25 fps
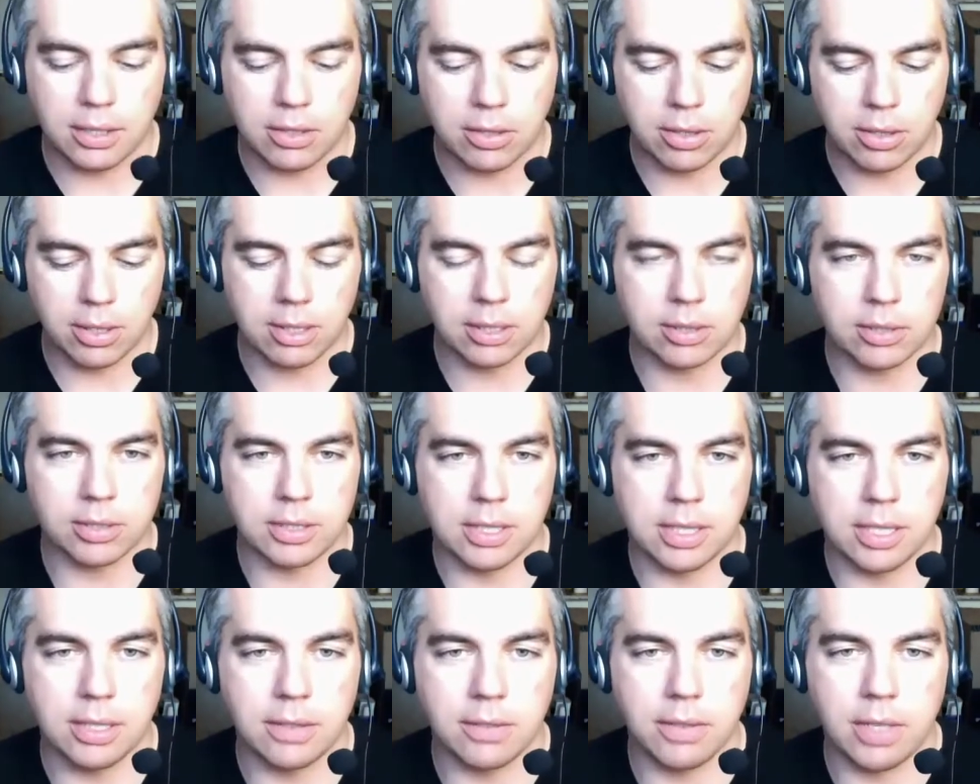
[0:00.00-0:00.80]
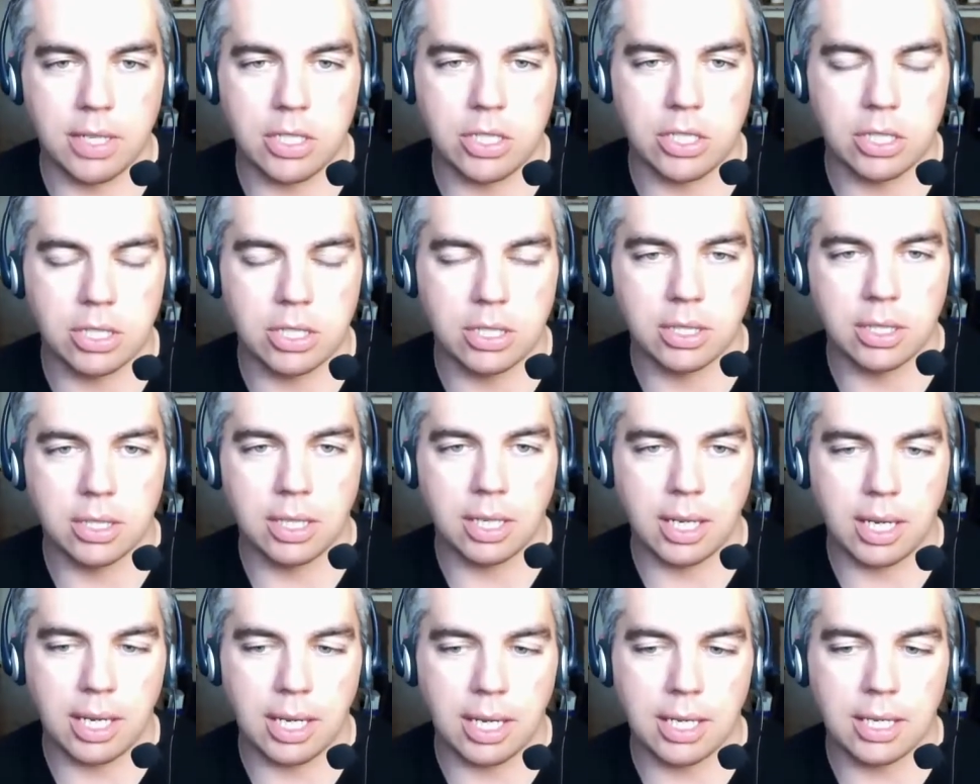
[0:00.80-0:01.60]
critical to innovation.
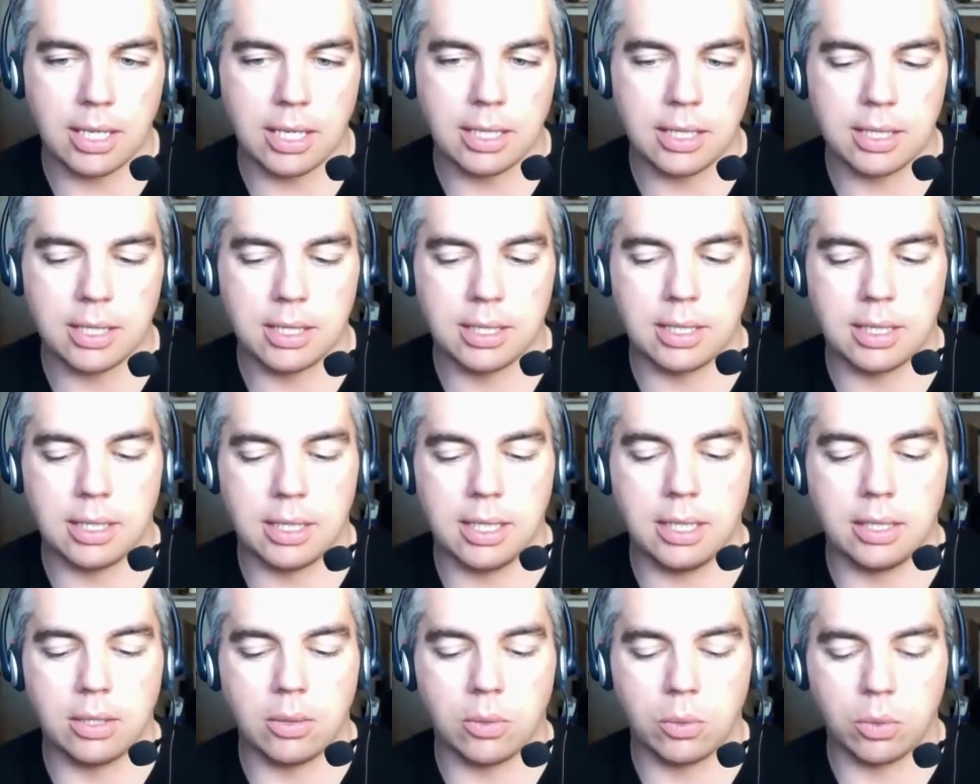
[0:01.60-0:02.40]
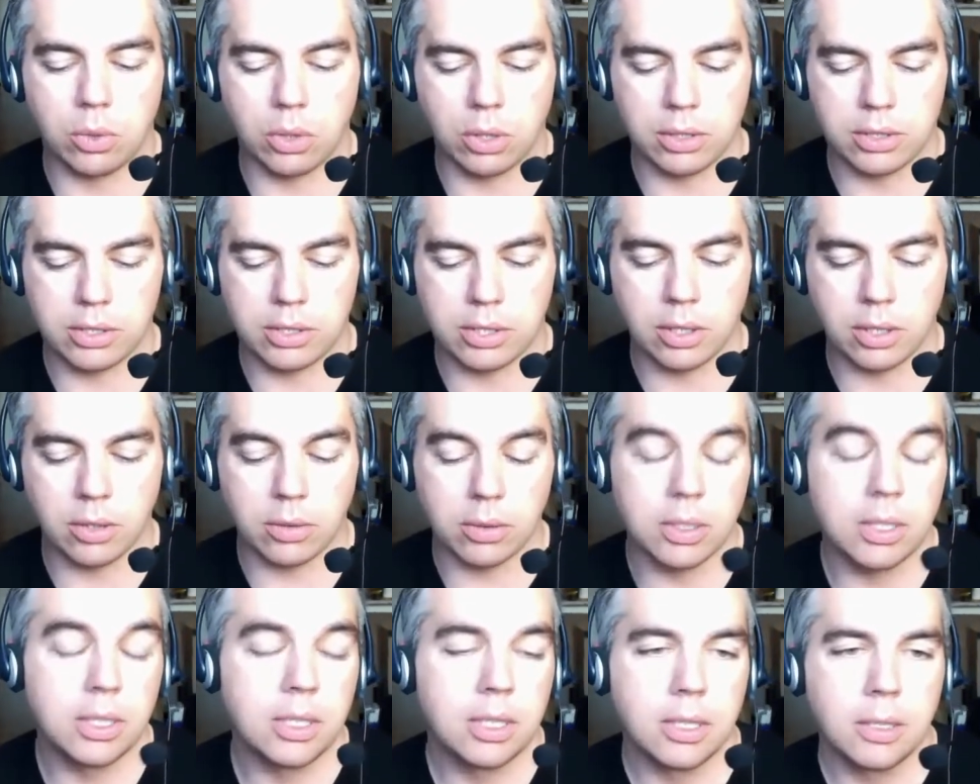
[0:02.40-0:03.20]
And in a work,
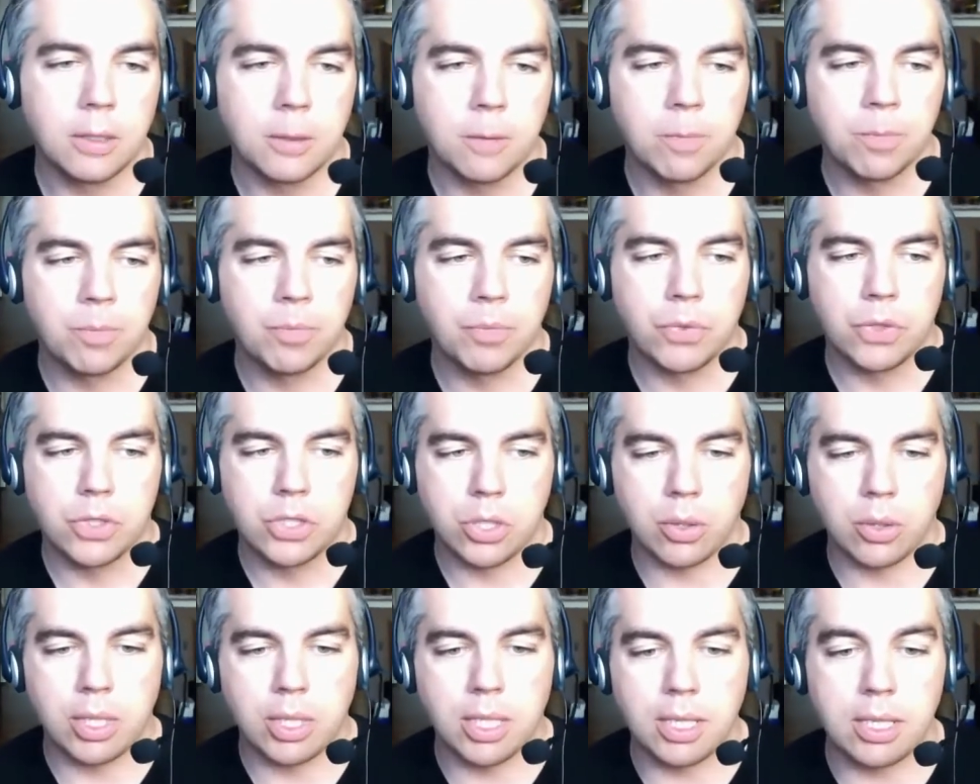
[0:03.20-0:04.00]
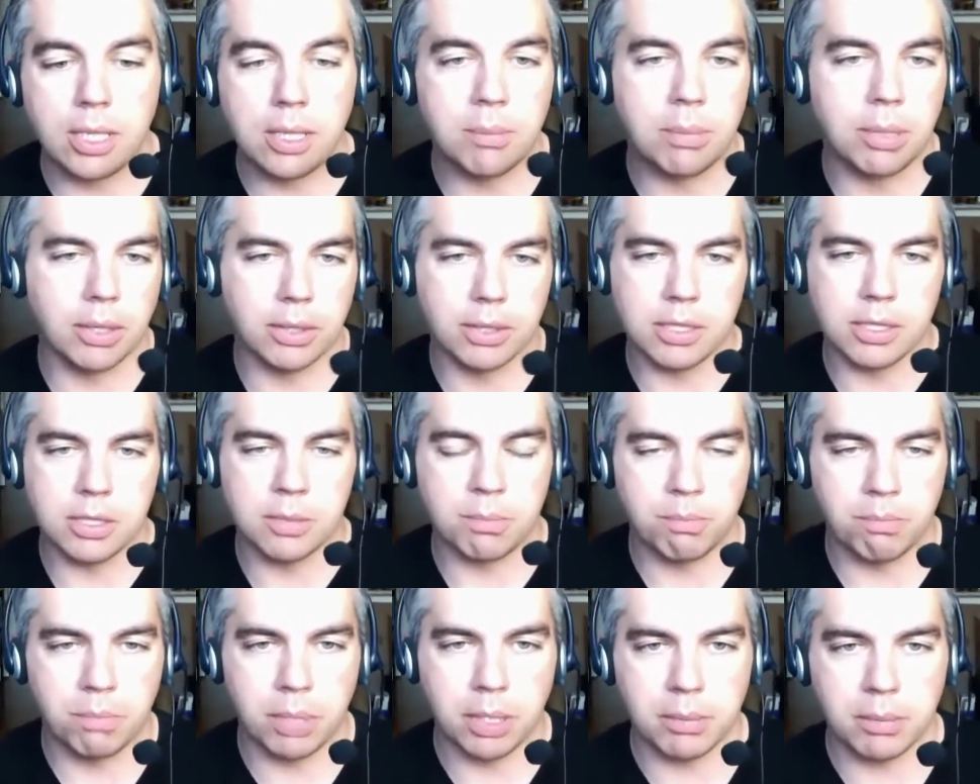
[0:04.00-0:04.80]
so he built this
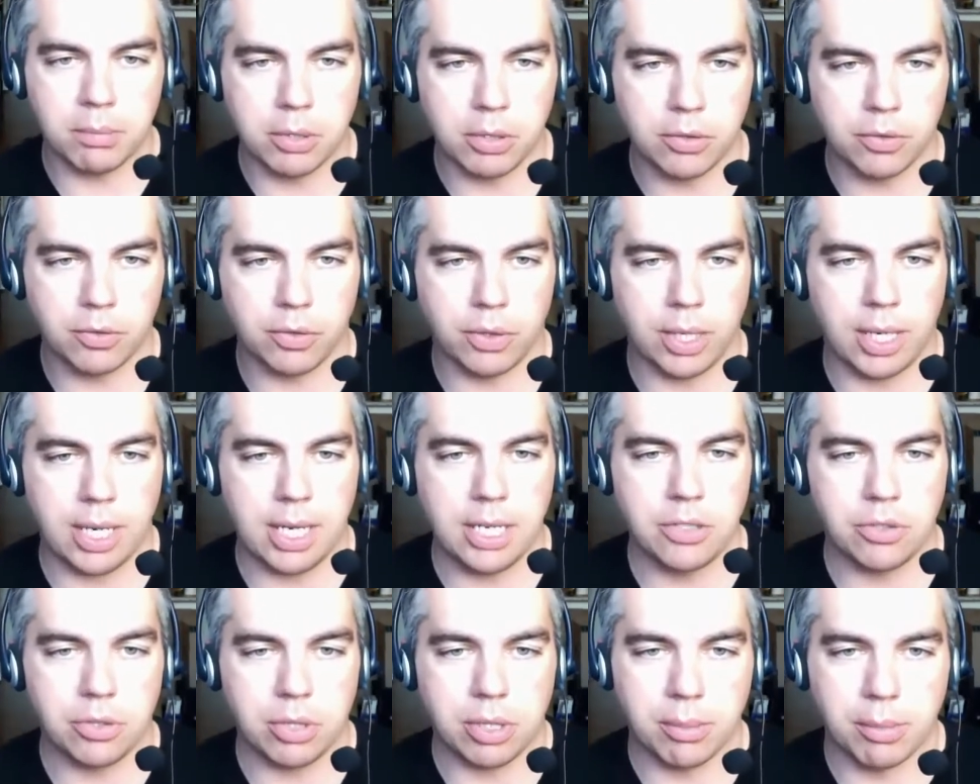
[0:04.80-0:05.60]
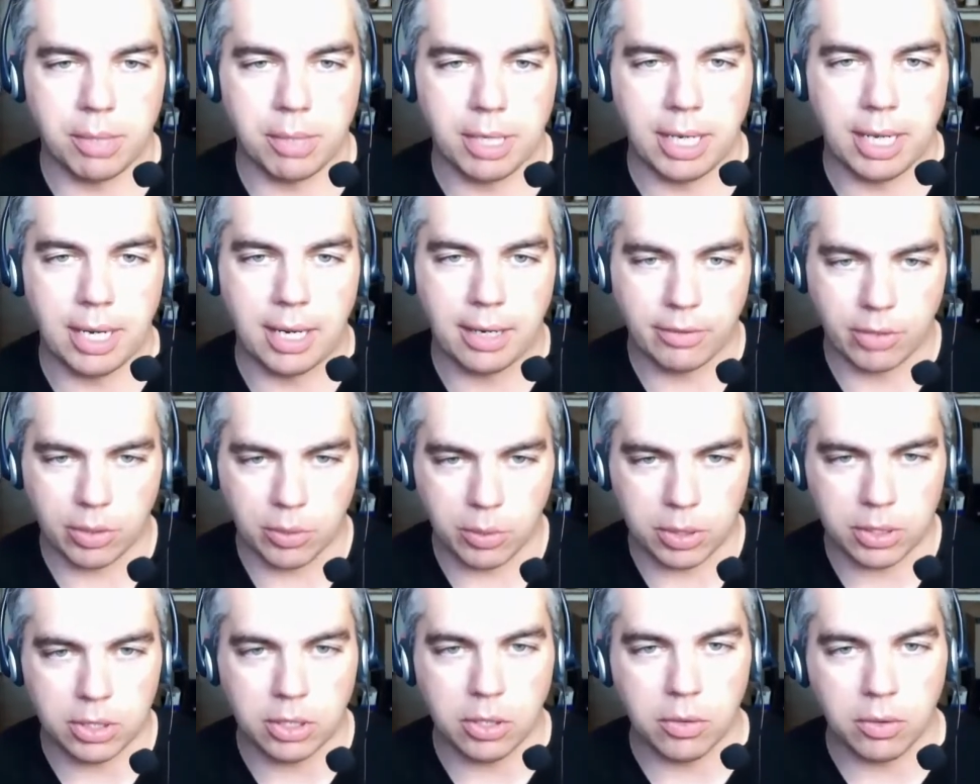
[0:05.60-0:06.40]
big, beautiful atrium and had
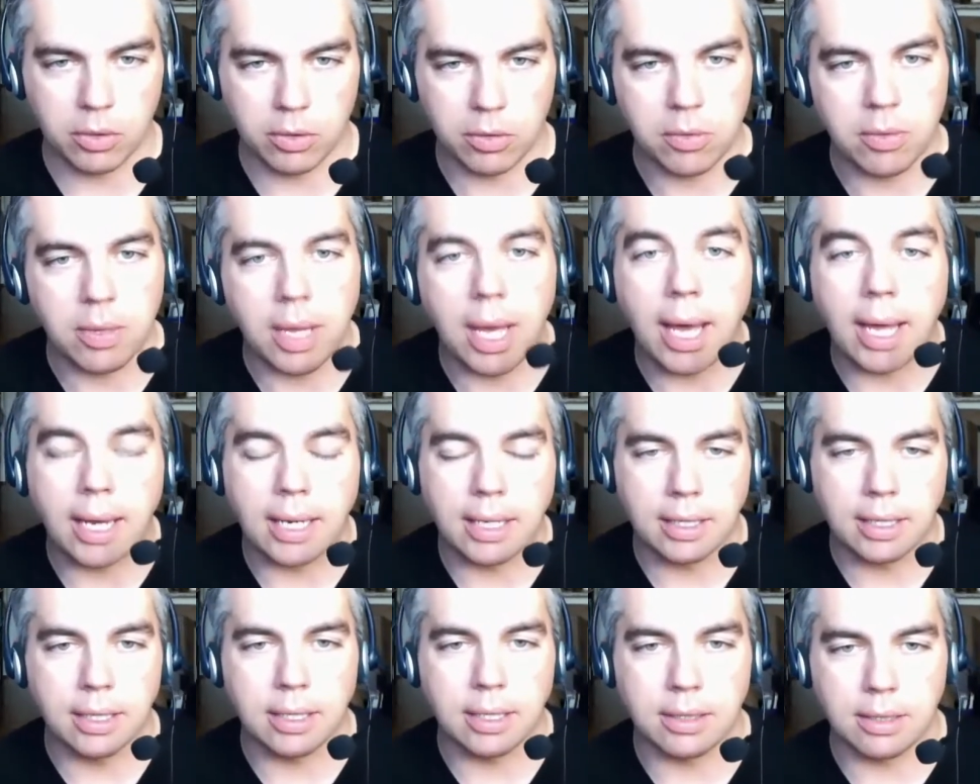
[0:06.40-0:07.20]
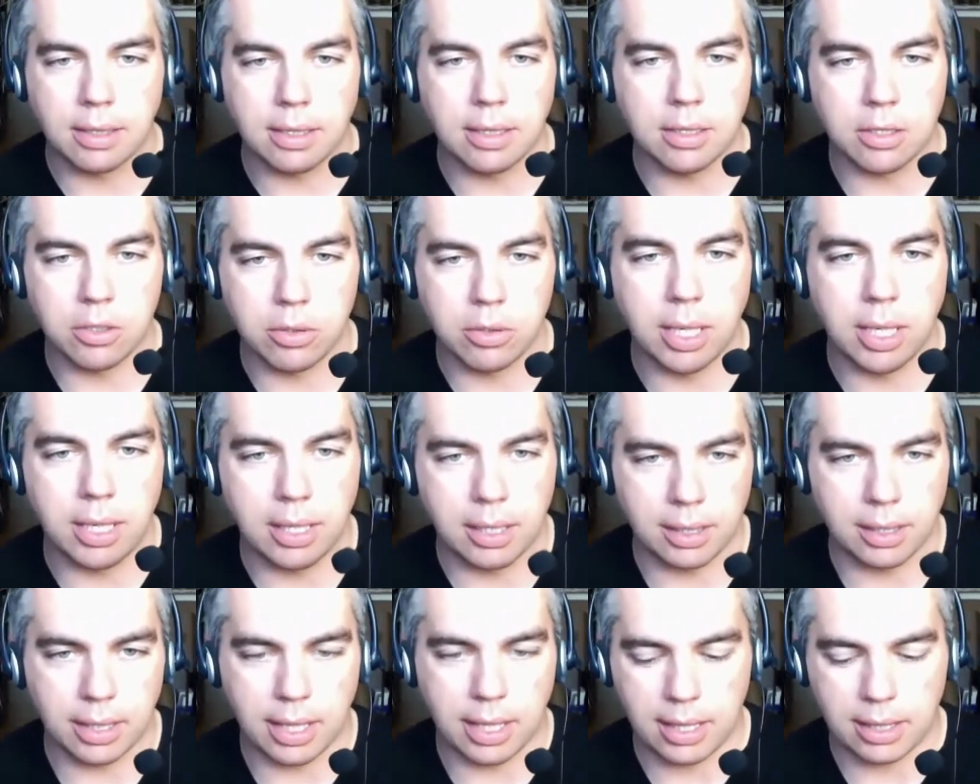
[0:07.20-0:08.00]
everyone go through that, and it created
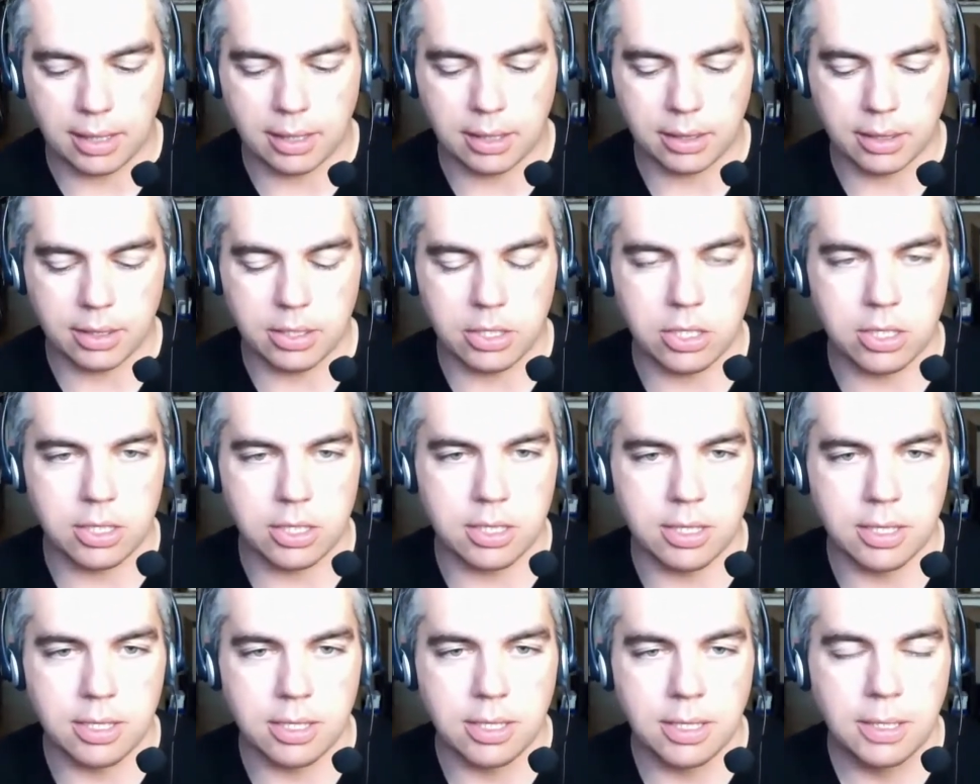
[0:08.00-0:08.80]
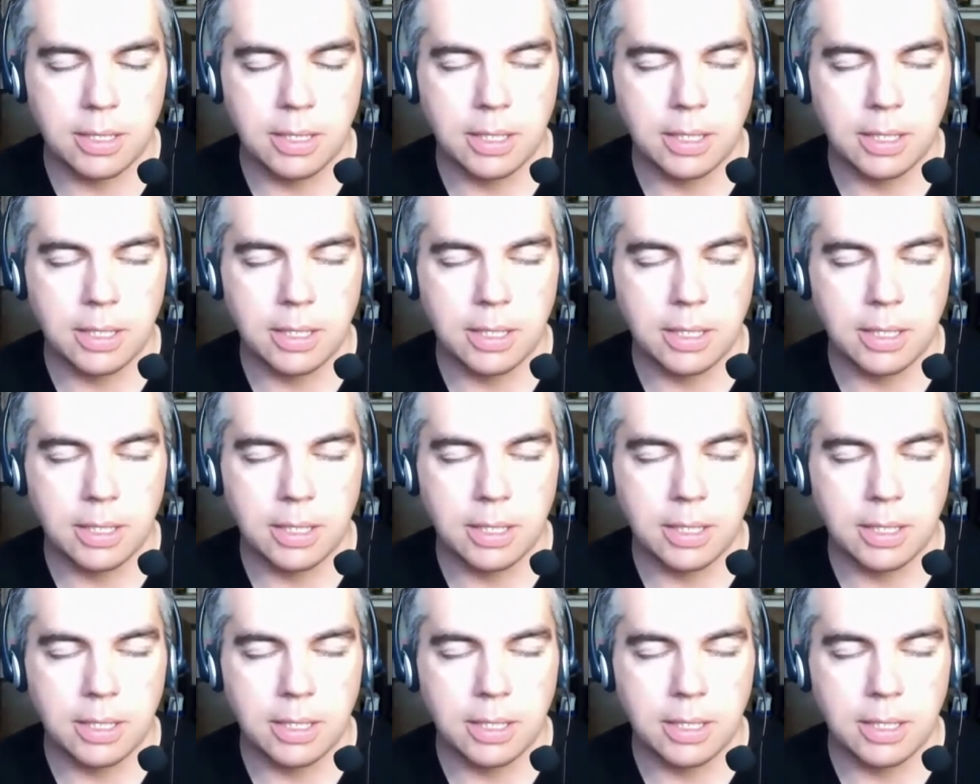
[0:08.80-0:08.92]
a lot of collisions.